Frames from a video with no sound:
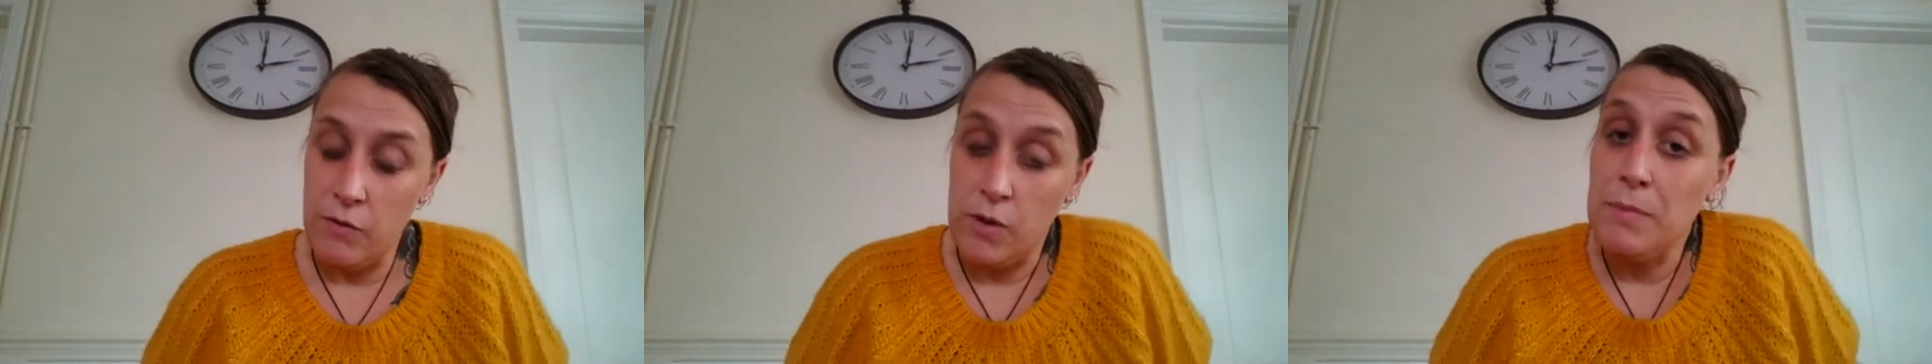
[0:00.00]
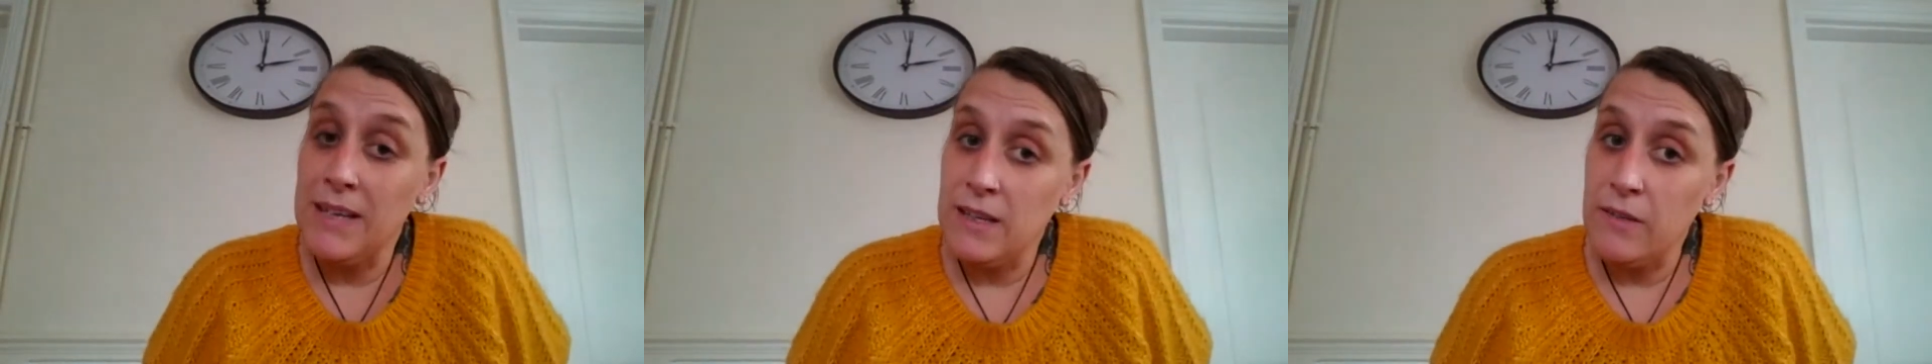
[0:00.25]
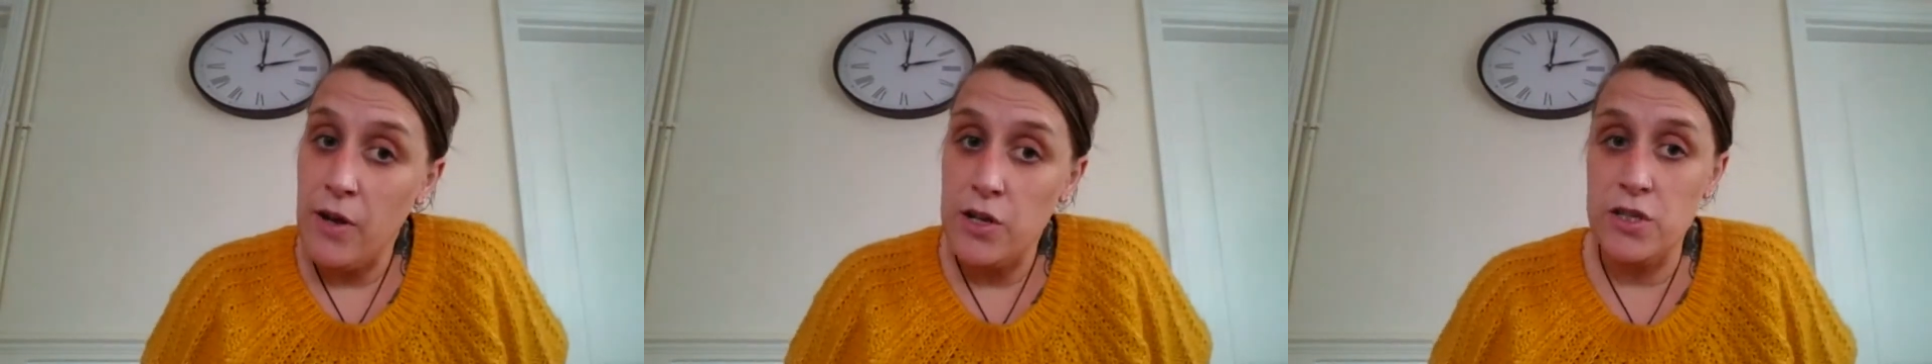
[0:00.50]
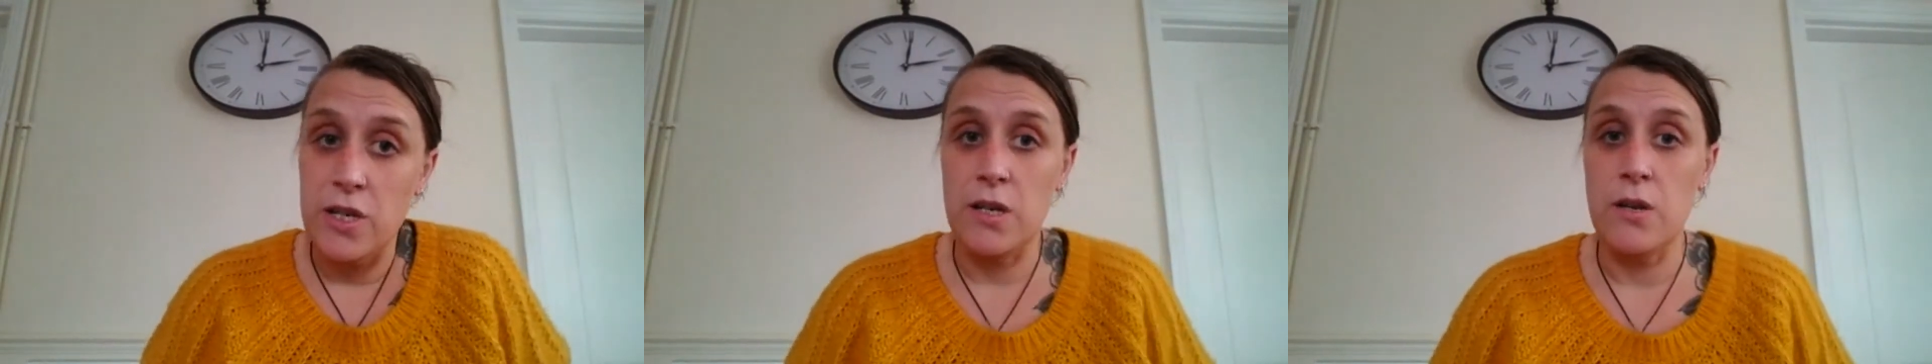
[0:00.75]
you complete the
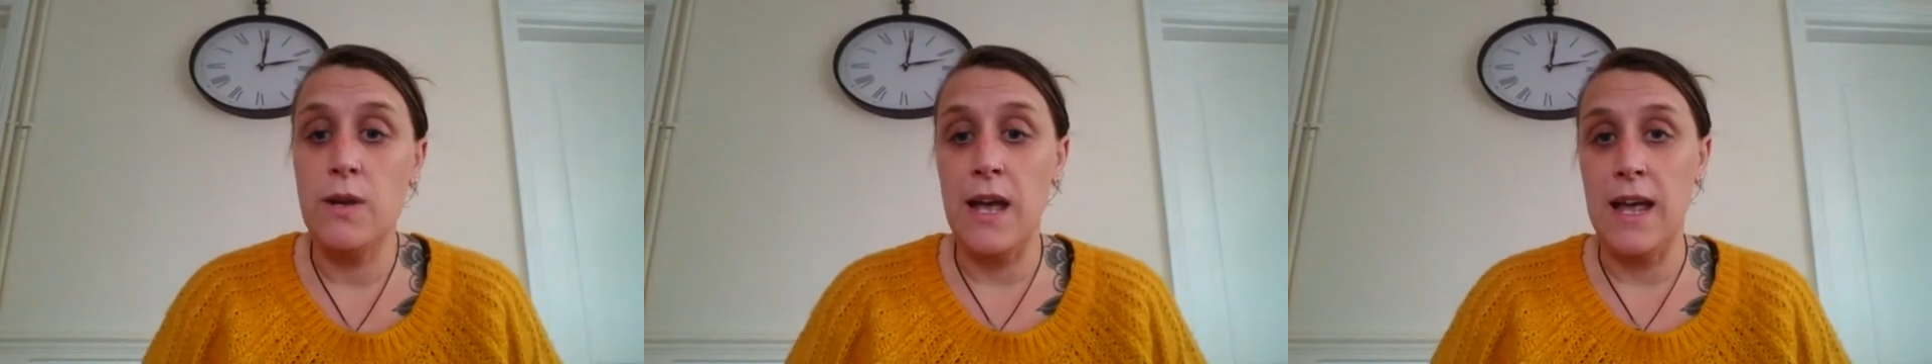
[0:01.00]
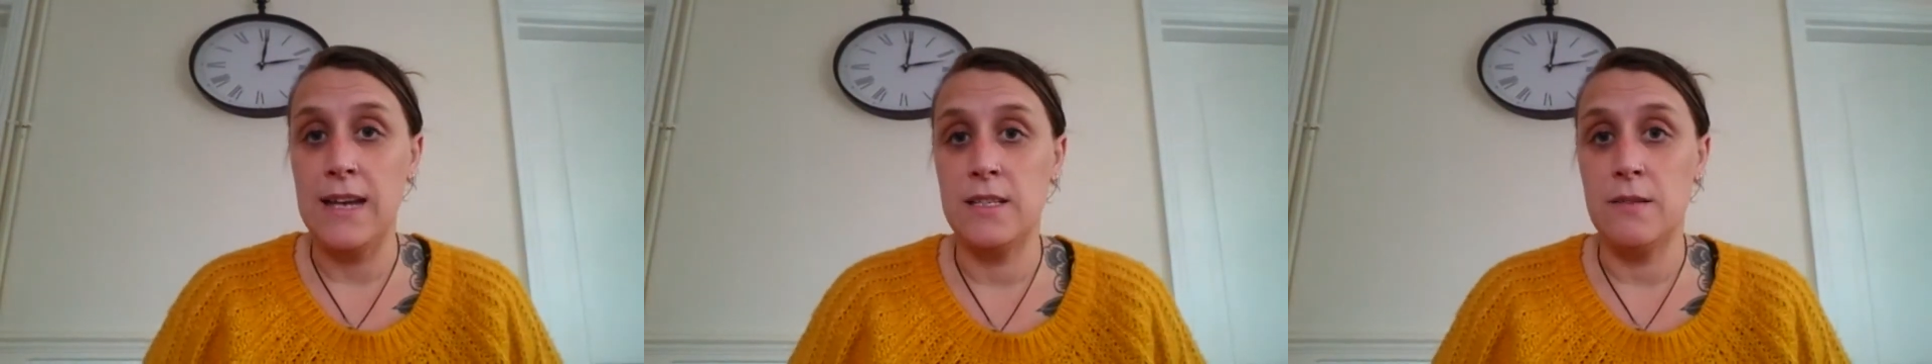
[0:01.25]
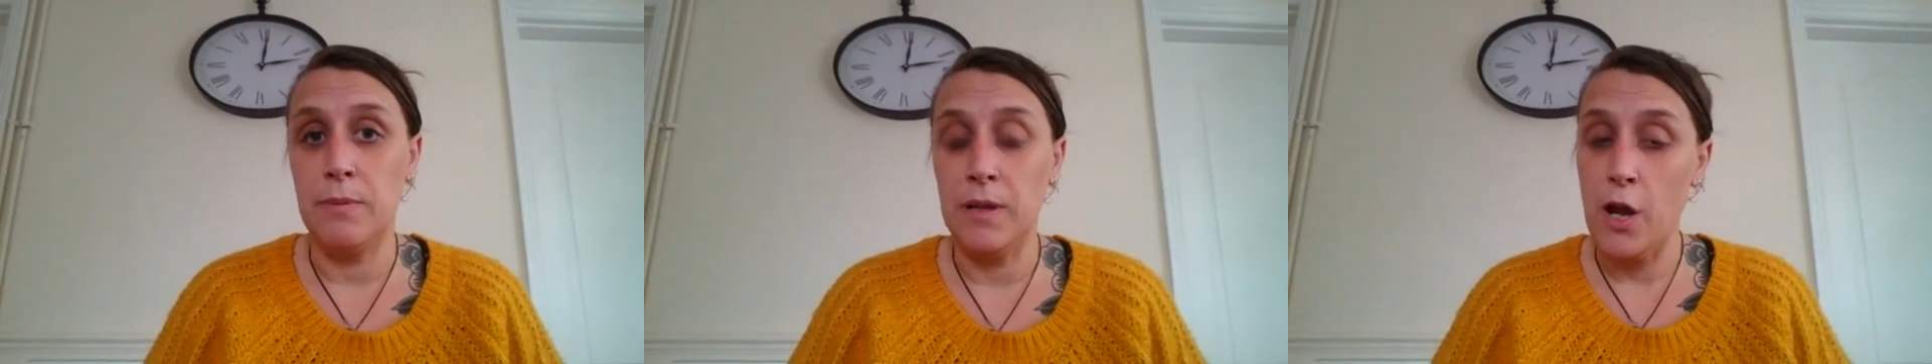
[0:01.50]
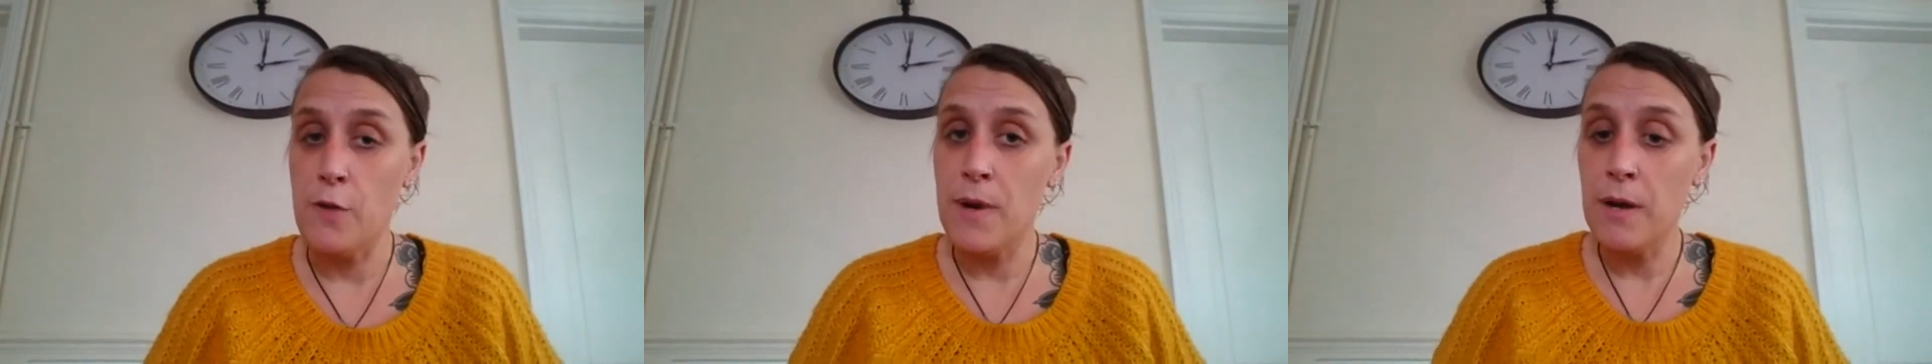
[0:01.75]
first year, you get a
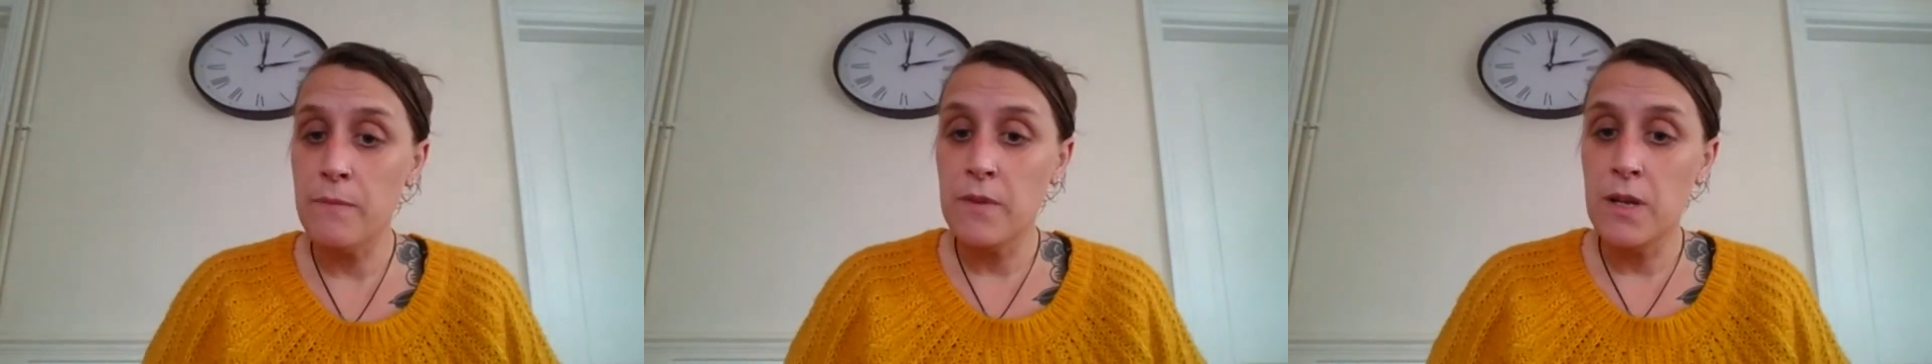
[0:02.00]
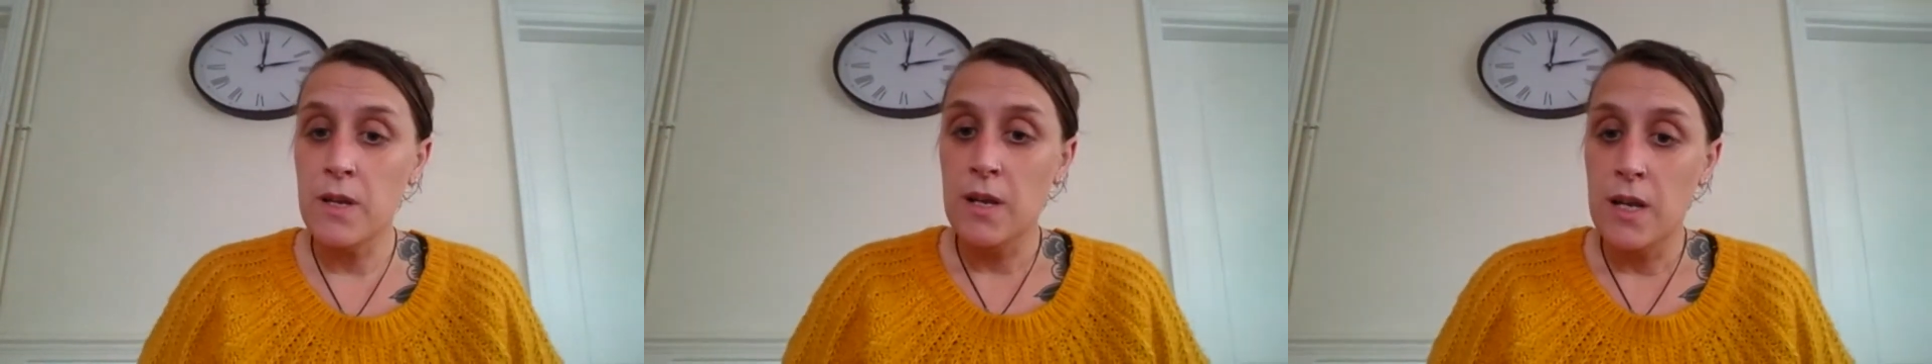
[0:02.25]
diploma.